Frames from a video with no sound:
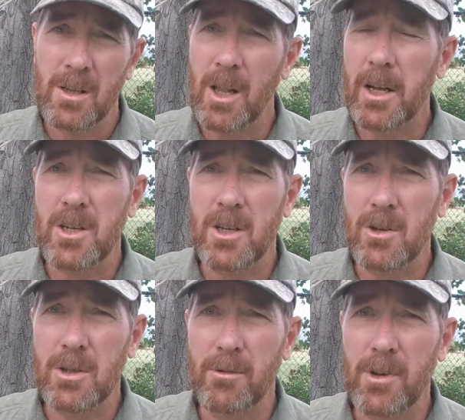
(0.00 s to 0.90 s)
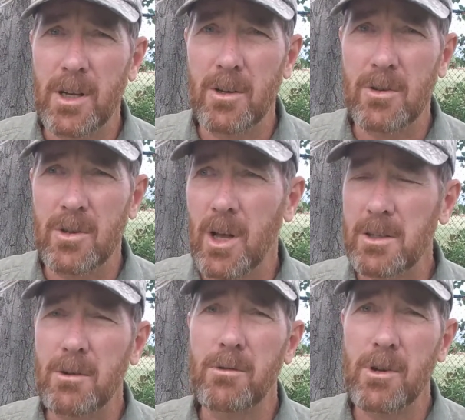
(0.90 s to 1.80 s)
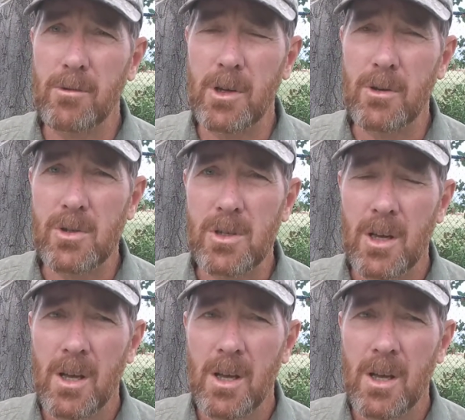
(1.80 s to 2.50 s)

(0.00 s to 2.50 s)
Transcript: Lots of YouTube videos. Lots of reviews.